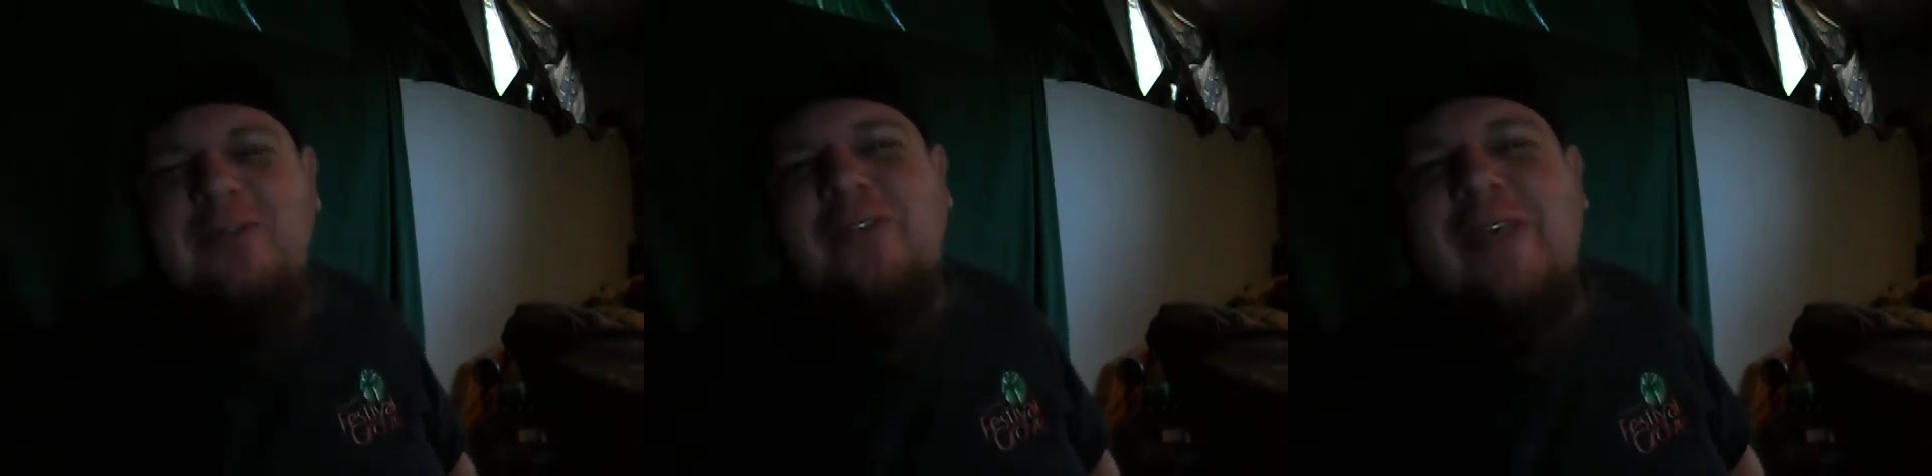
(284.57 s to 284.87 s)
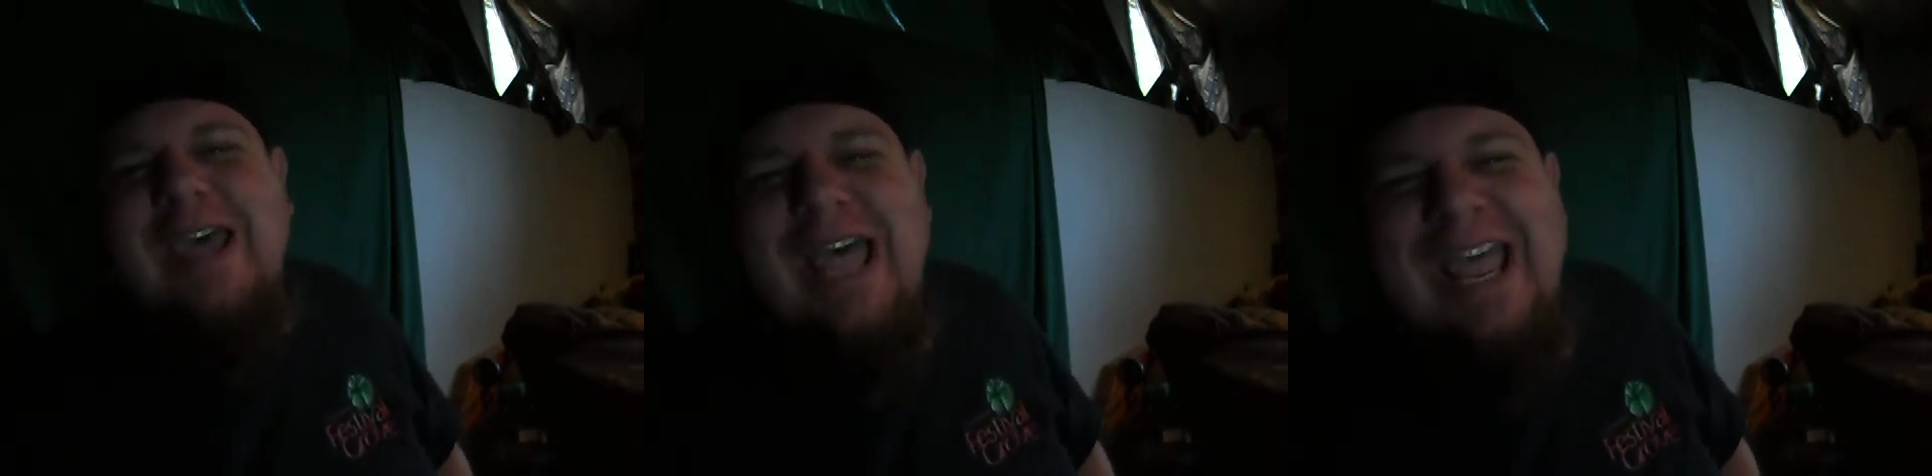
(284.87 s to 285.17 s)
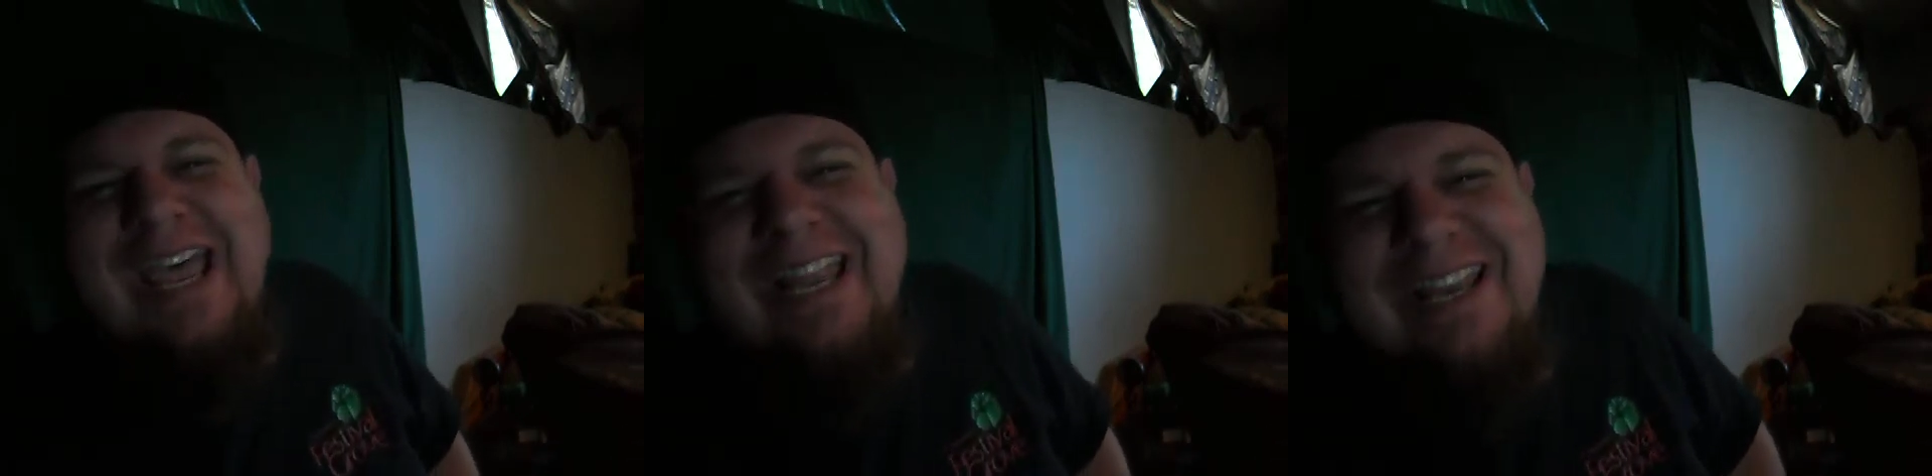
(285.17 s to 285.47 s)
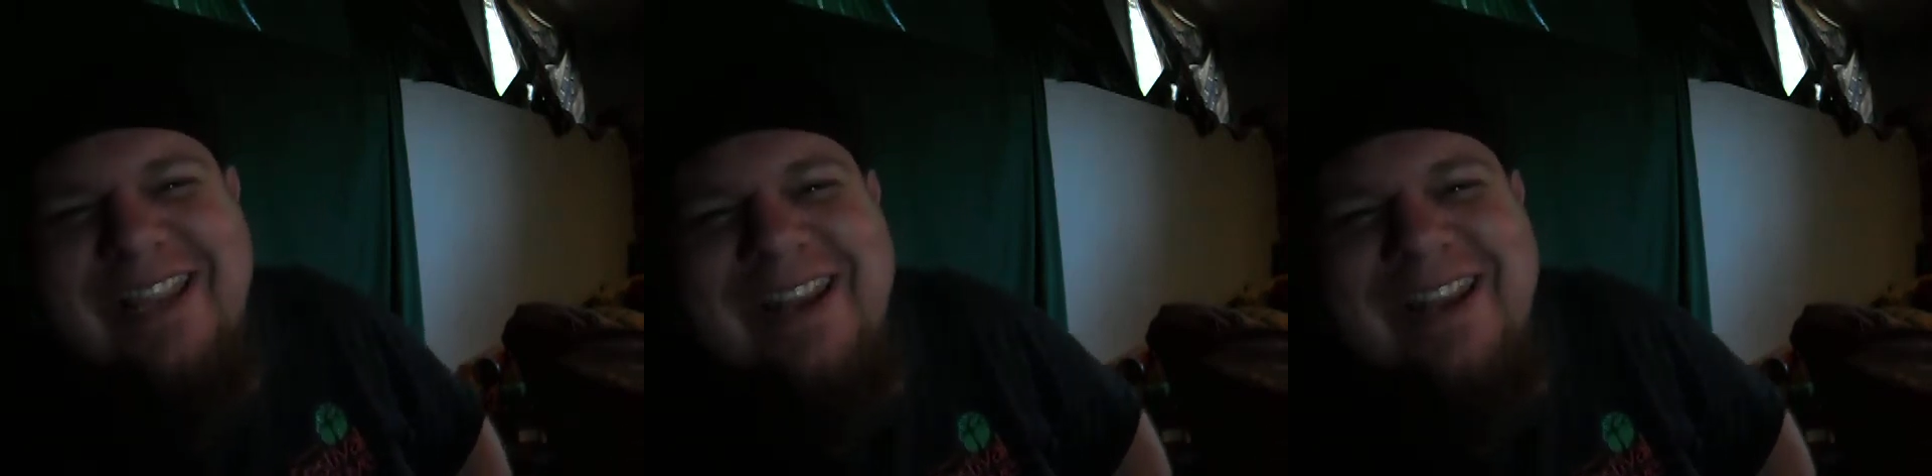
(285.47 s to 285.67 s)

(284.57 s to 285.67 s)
is that,